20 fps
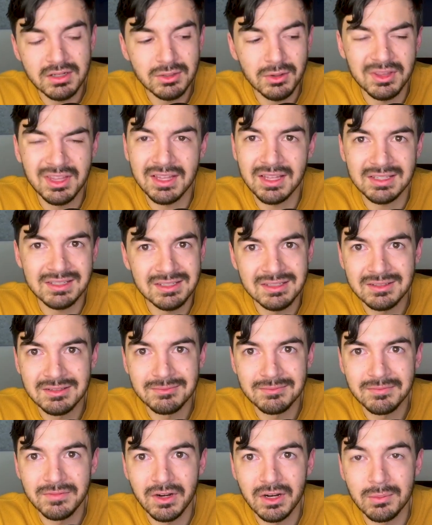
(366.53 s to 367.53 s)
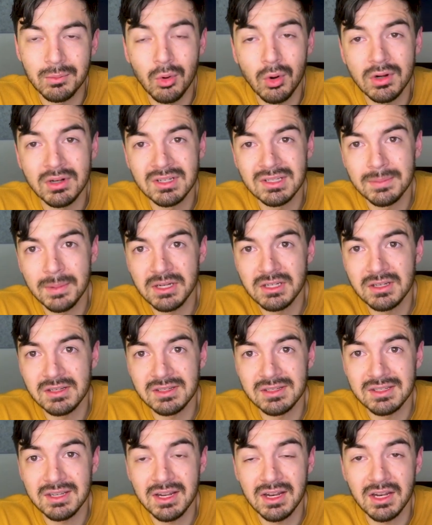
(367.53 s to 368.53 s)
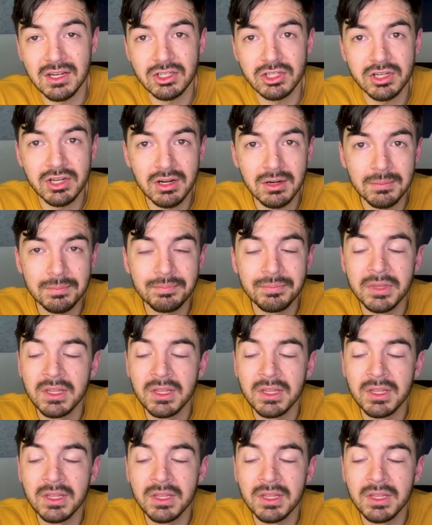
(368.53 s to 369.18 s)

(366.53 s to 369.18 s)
So I think that's very important, especially as a data engineer.